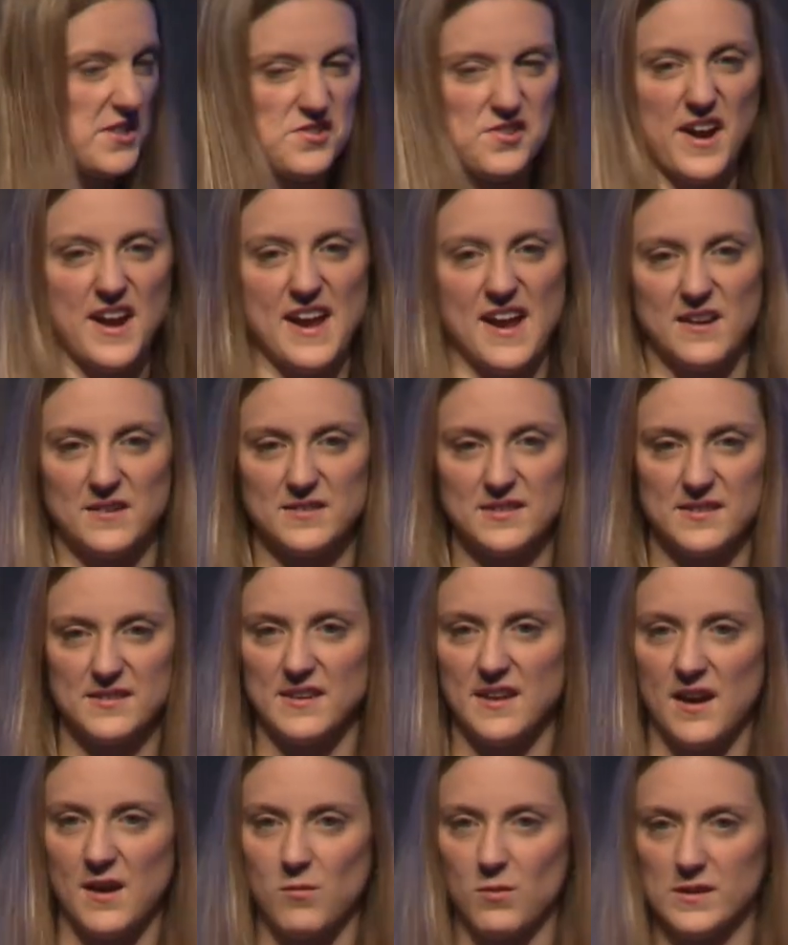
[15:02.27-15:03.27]
try out to
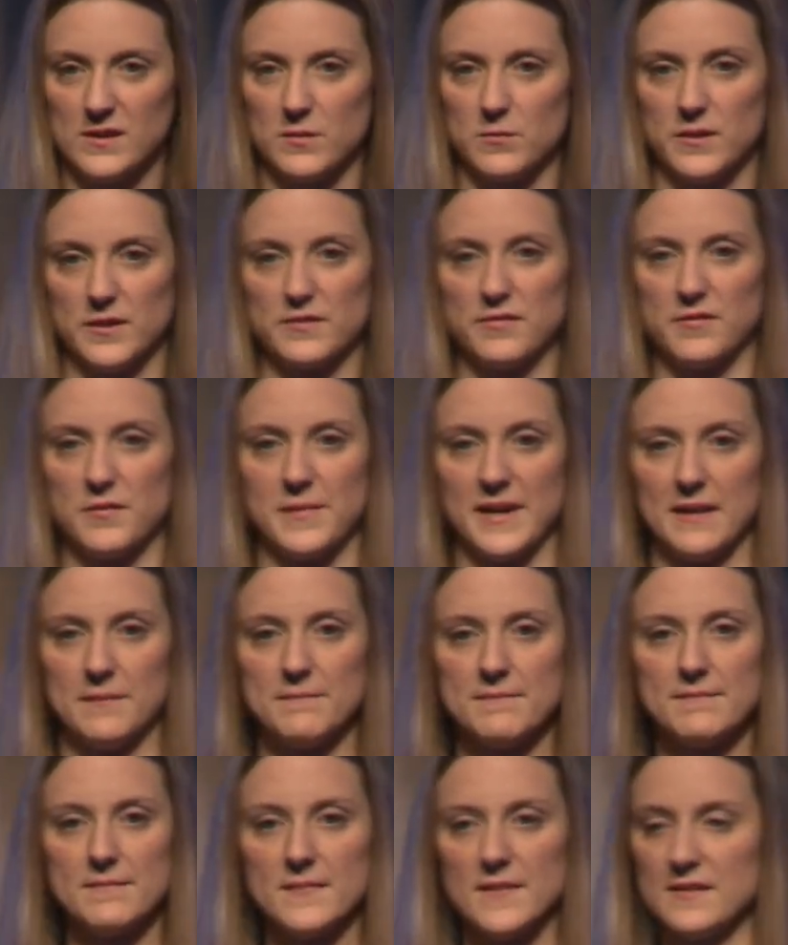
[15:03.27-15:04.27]
see how well it worked for me.
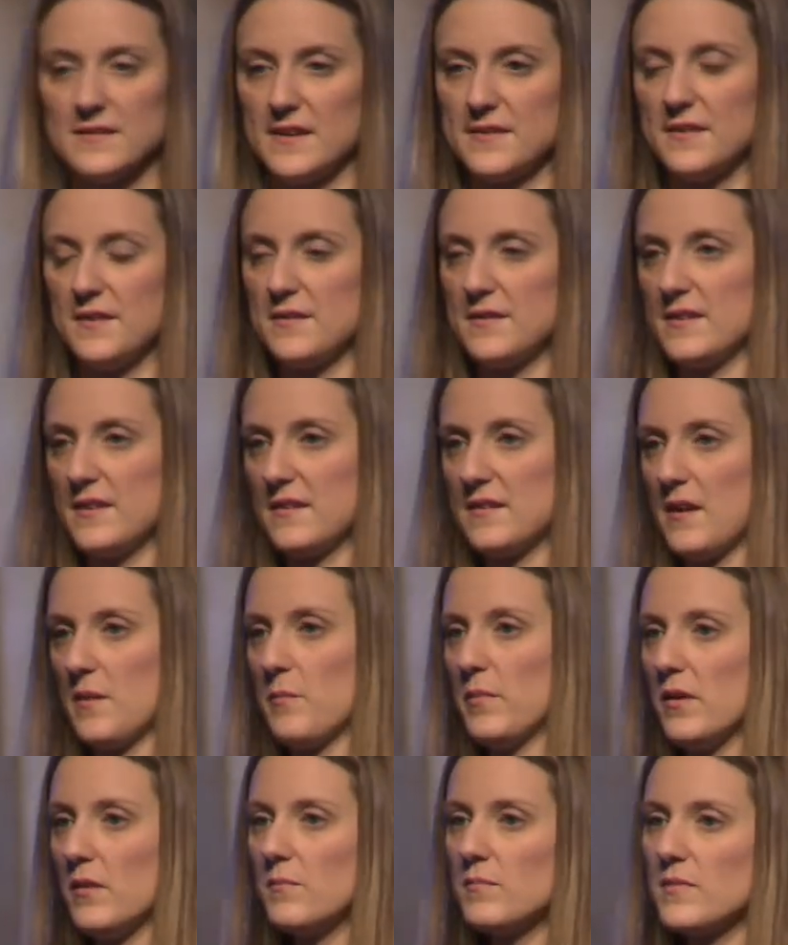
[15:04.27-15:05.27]
Let's use an
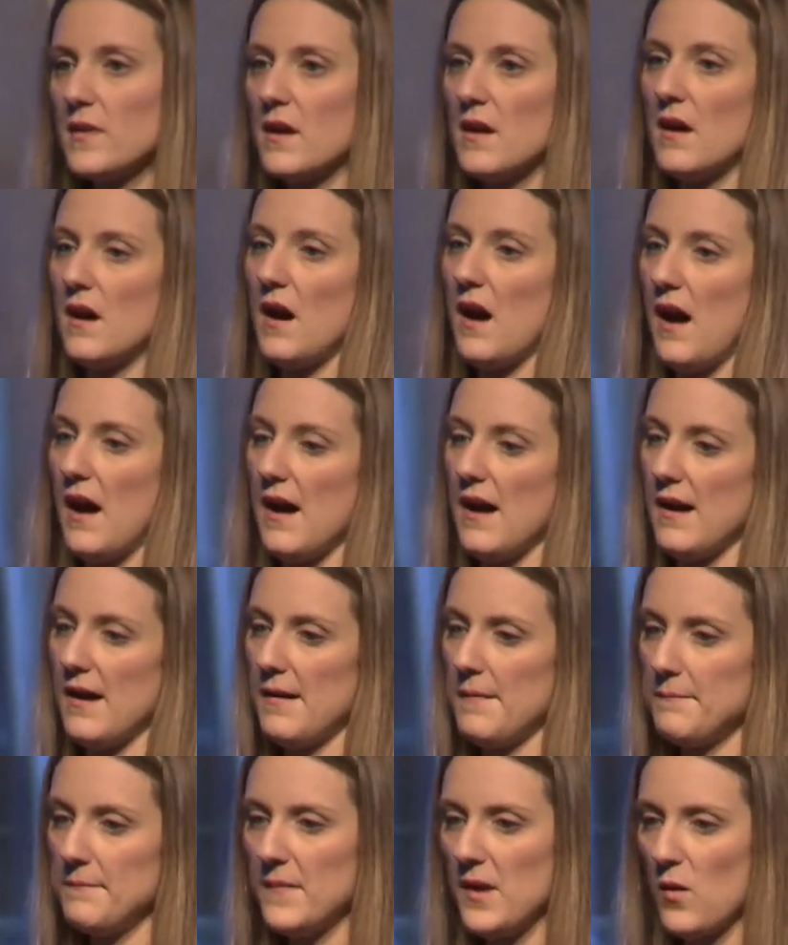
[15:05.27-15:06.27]
example.
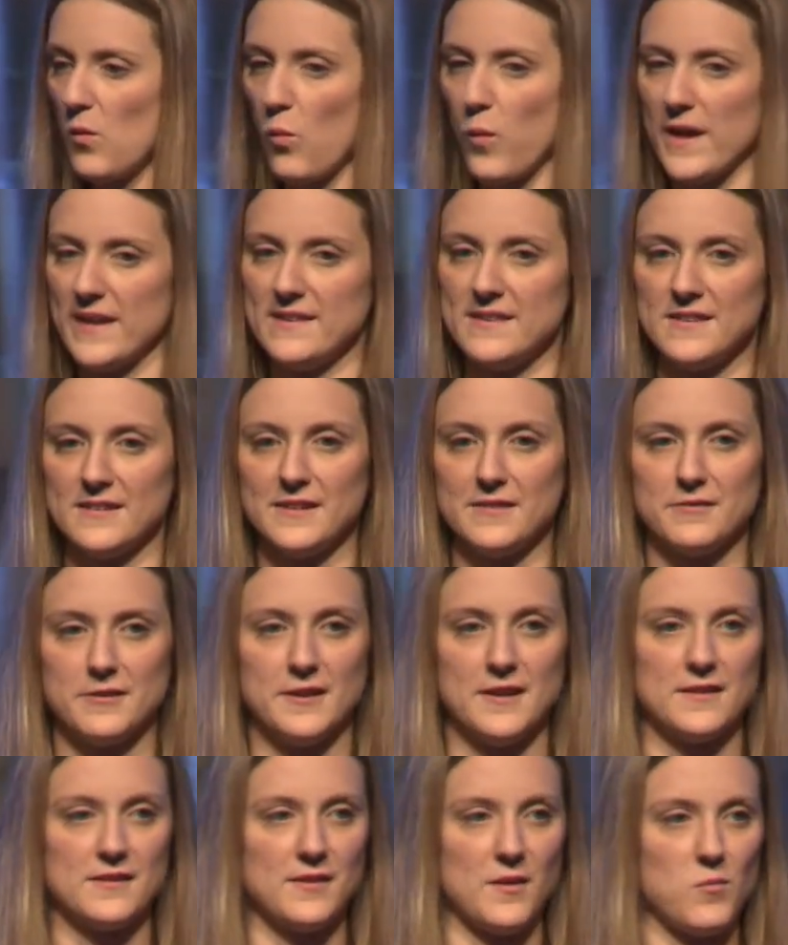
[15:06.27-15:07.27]
Um, when
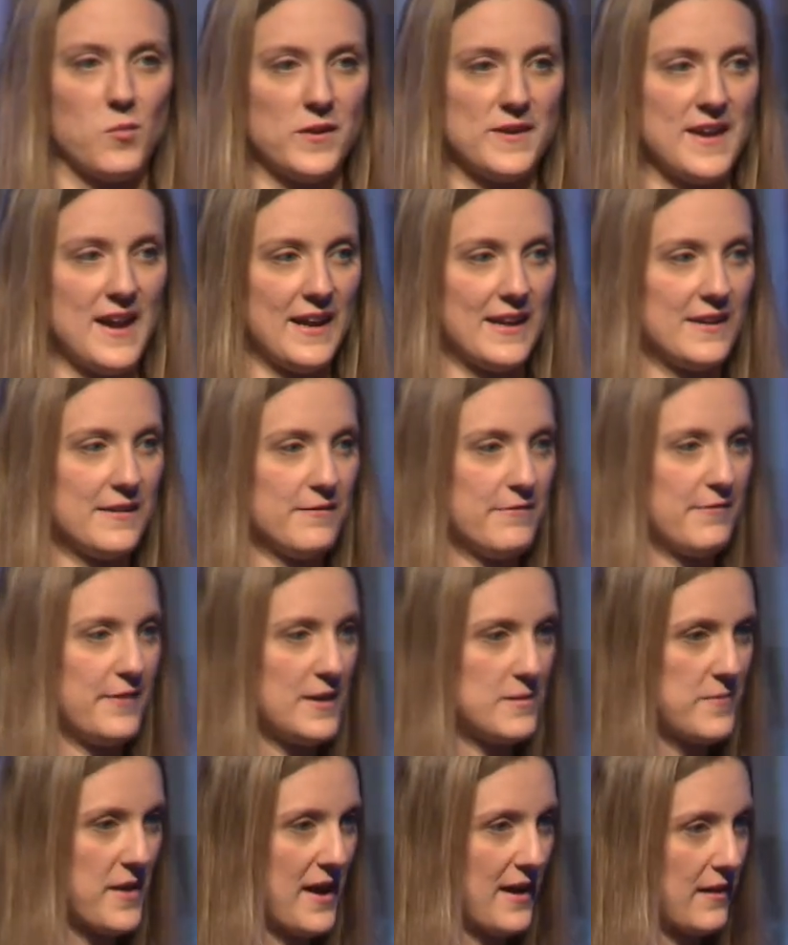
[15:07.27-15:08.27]
delivering someone negative
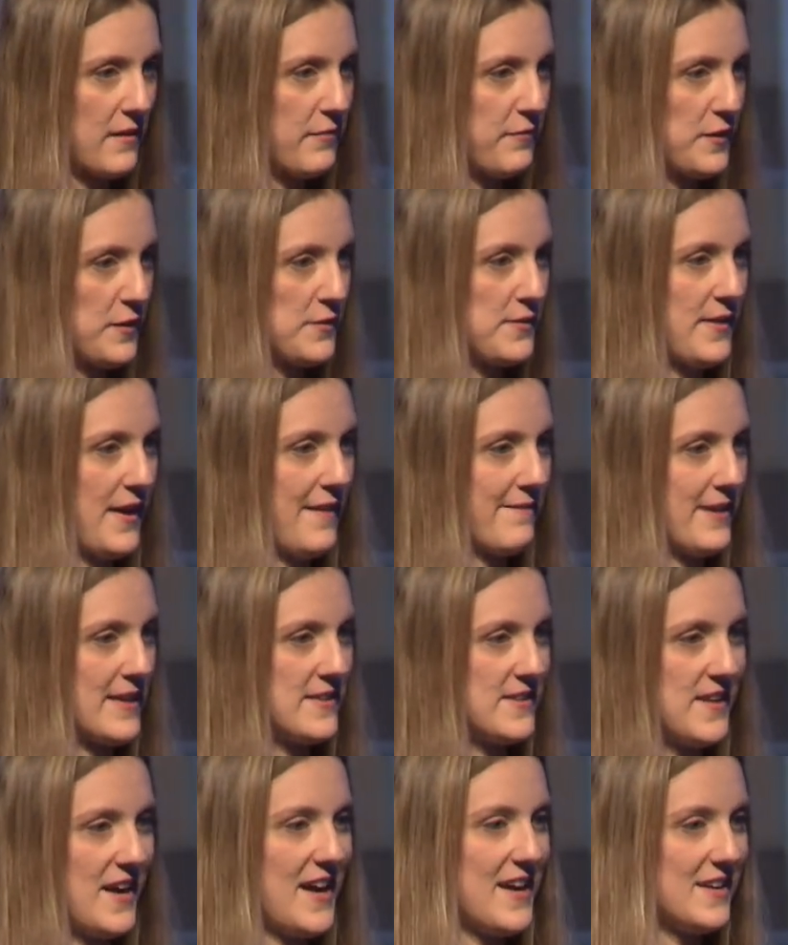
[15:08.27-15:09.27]
feedback, first have a
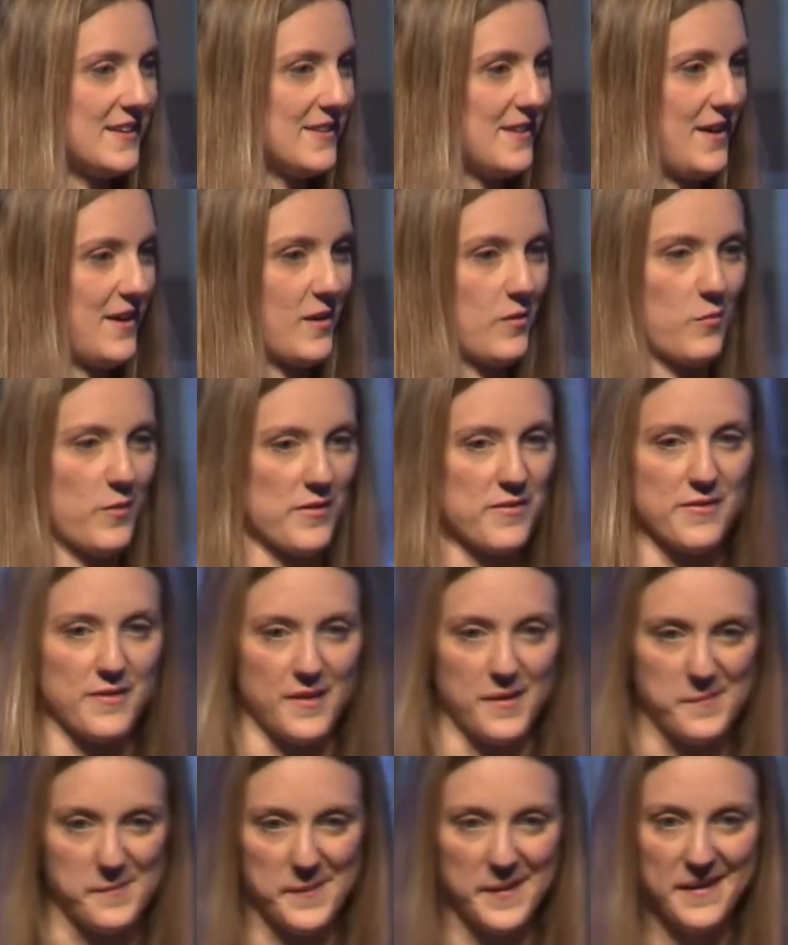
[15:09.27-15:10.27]
dialogue with
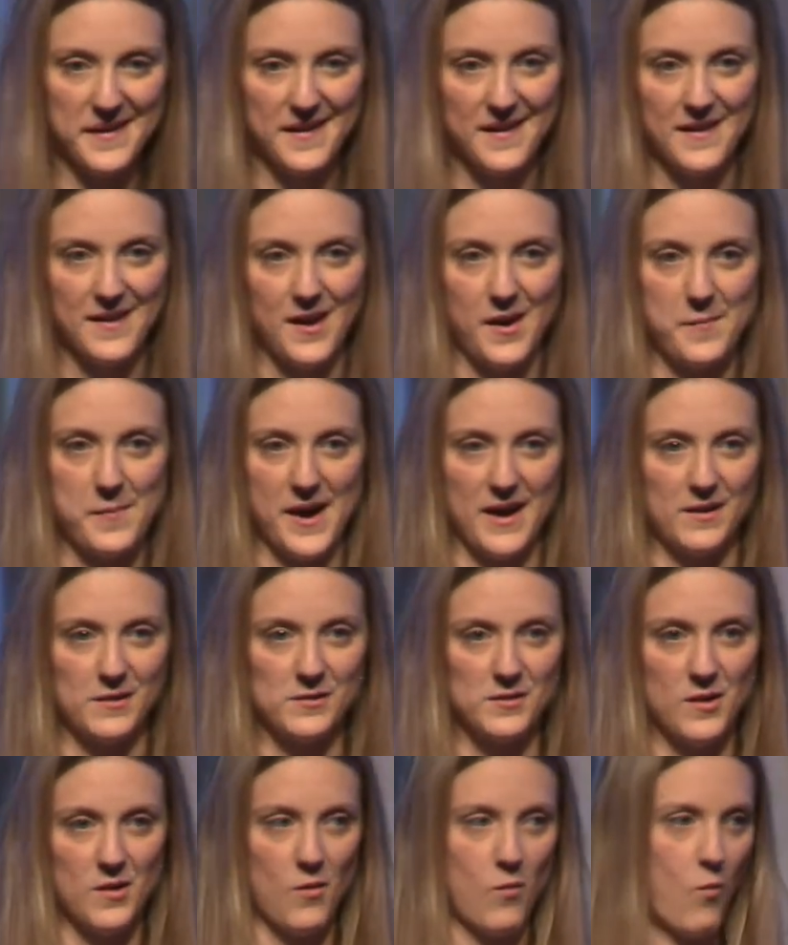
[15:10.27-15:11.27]
them about
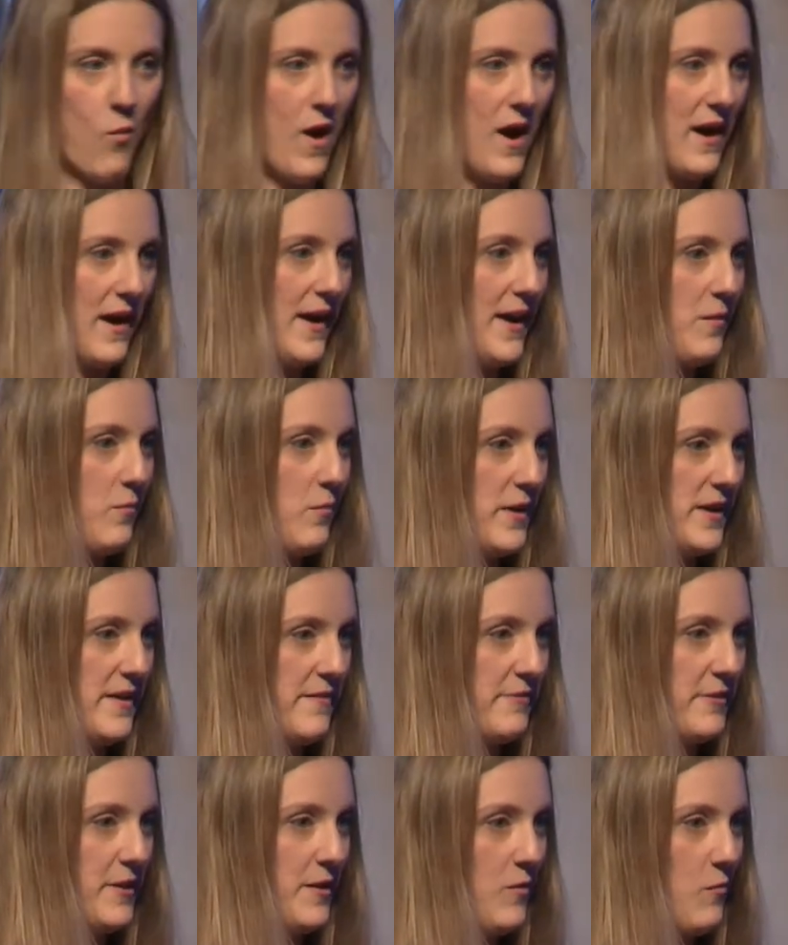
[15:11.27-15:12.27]
why
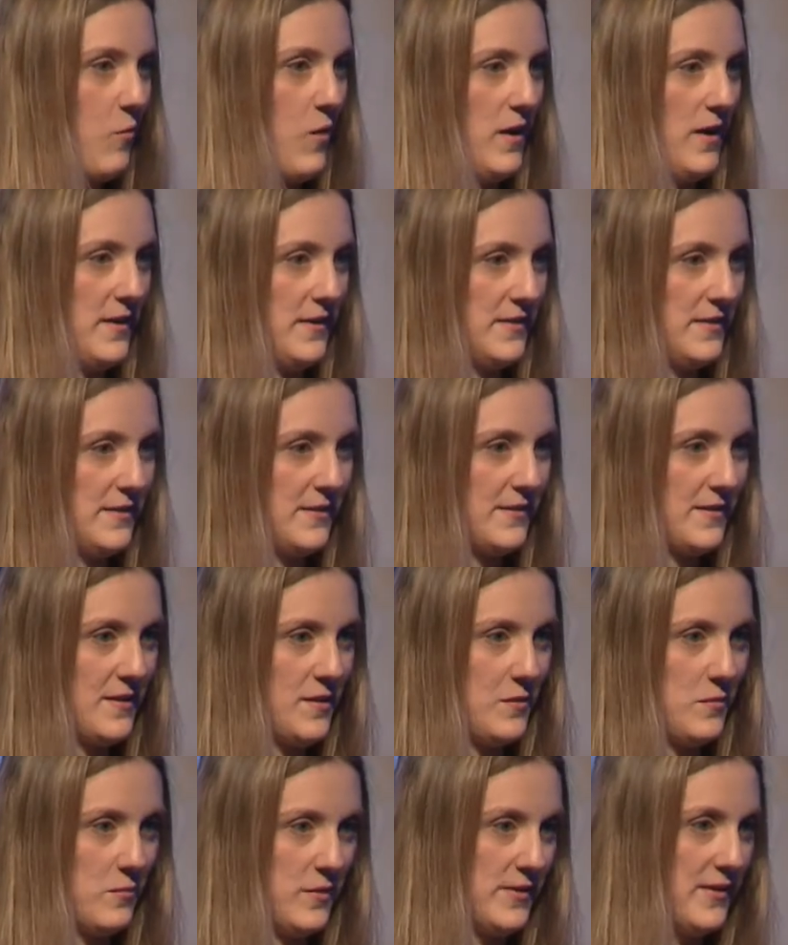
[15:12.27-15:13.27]
whatever it was
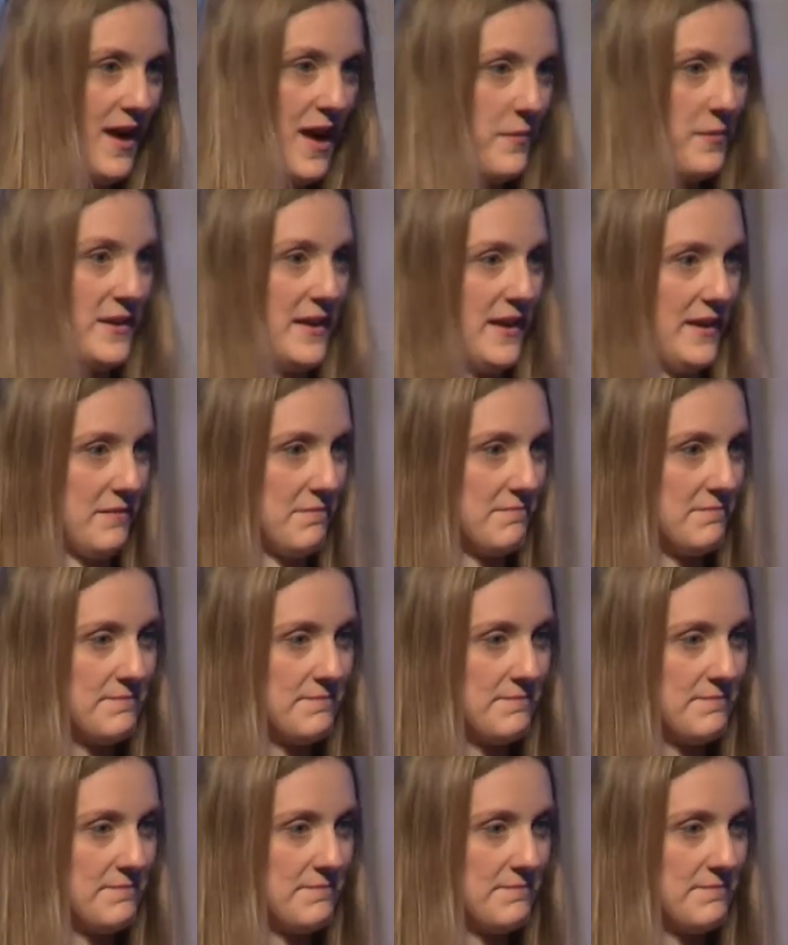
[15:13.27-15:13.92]
was happening.